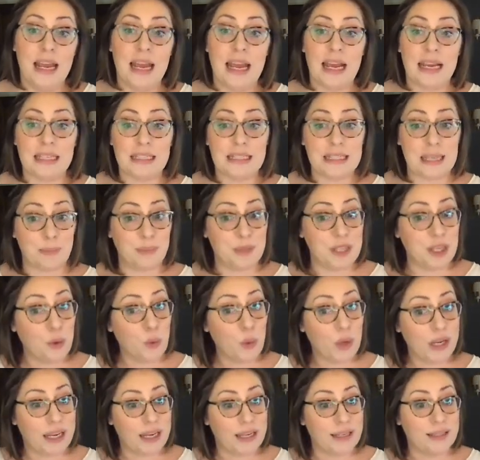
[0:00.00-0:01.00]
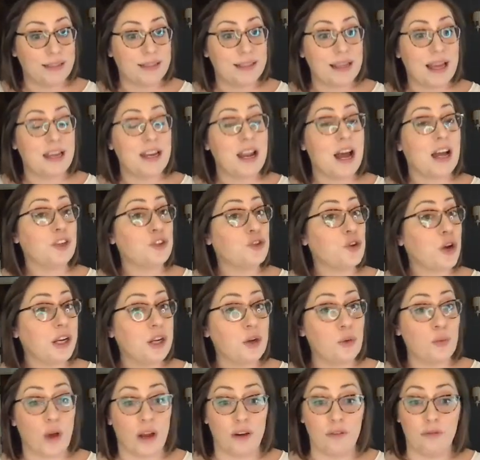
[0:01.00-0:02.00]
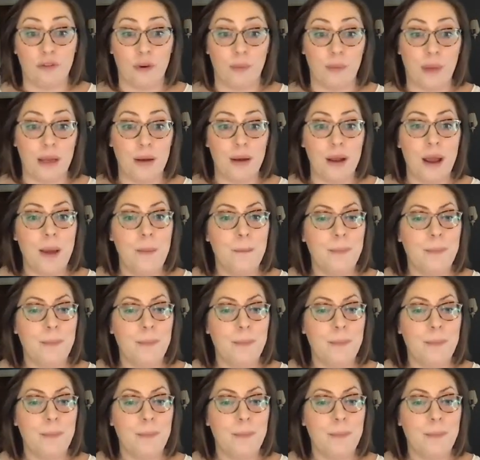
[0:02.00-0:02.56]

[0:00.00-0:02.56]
accepting what is and not trying to run from it,